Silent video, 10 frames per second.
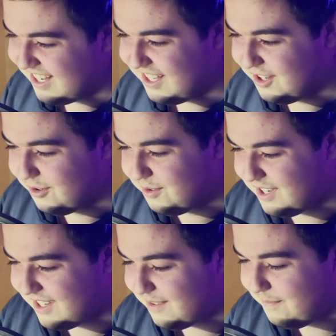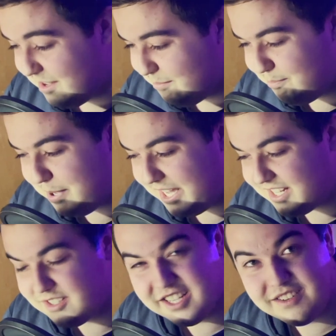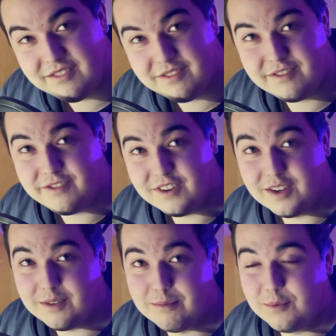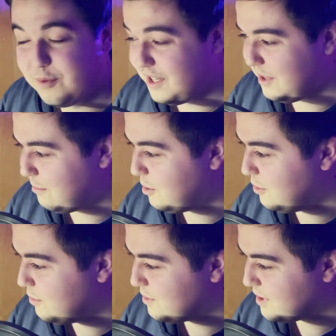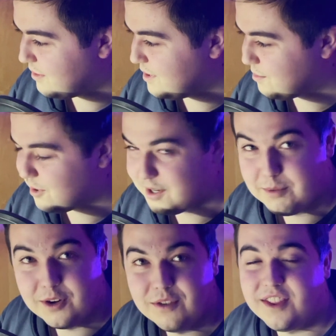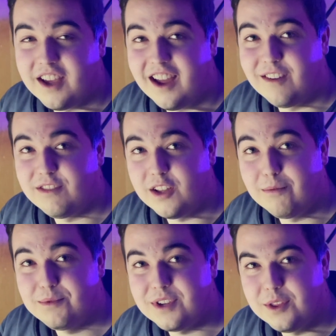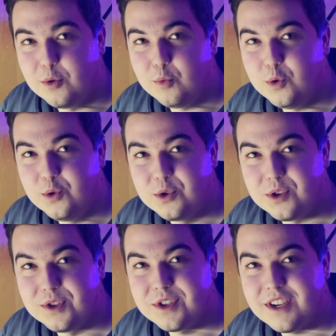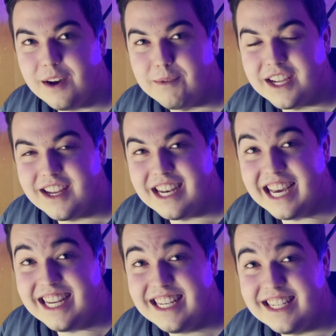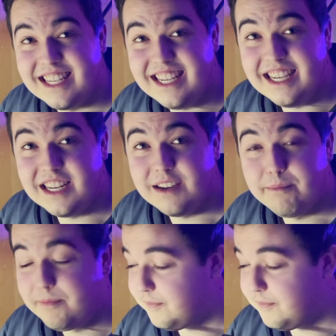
You know, uh, Piglet from Winnie the Pooh was always worried about the heffalumps and the woozles coming at night to eat him.